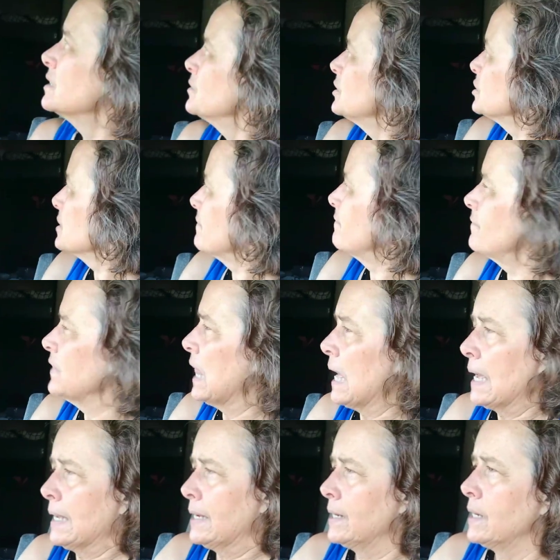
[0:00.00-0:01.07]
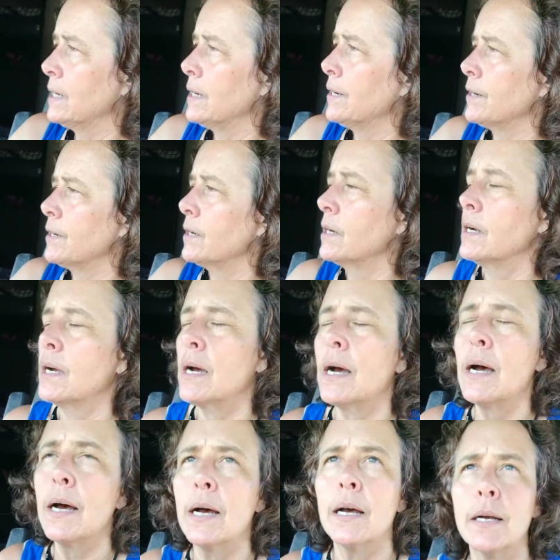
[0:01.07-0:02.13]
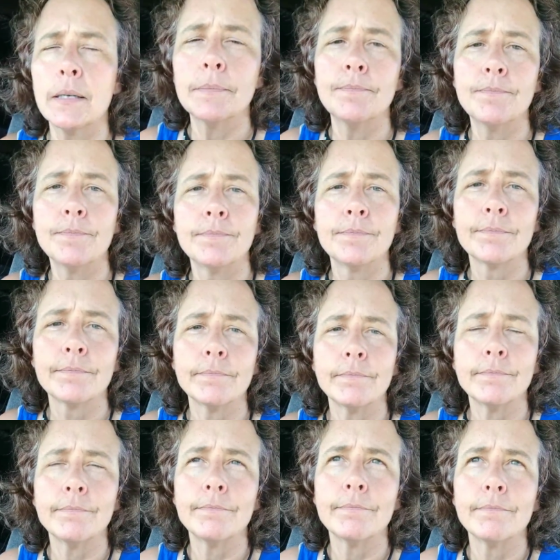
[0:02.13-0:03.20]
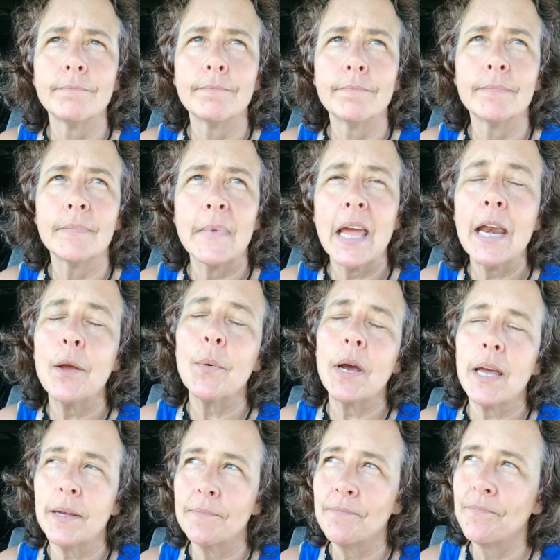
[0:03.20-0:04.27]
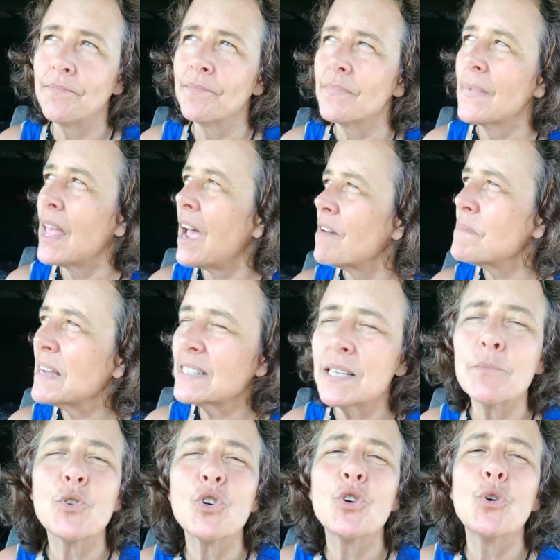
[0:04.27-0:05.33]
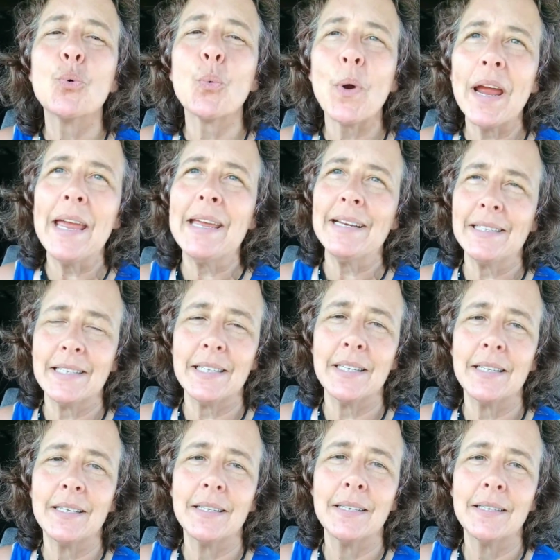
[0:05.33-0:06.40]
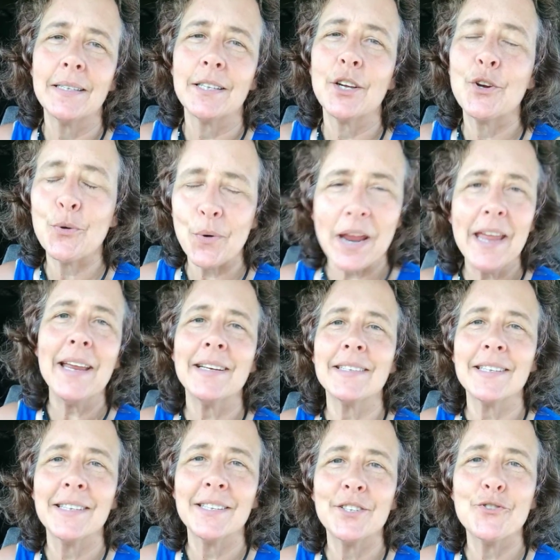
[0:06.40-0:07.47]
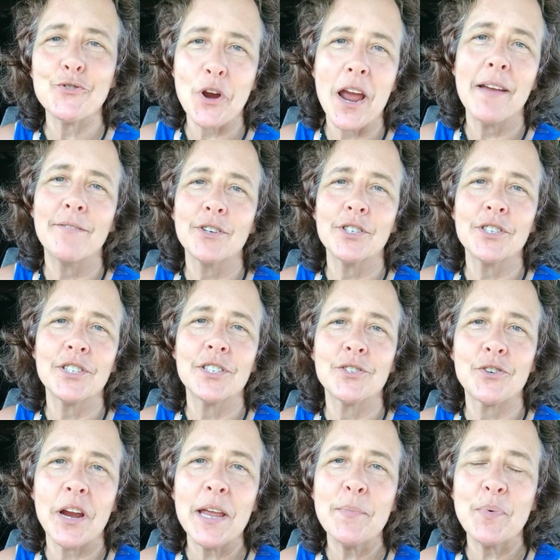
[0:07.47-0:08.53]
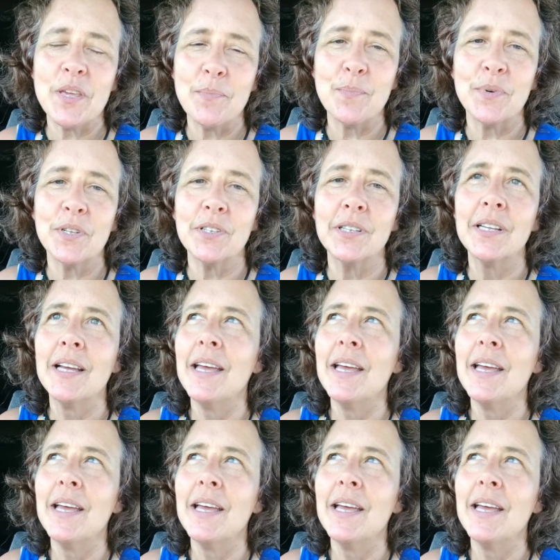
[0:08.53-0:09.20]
There's a fly in here. Uh, anyway, I've met some great, great drivers, great people.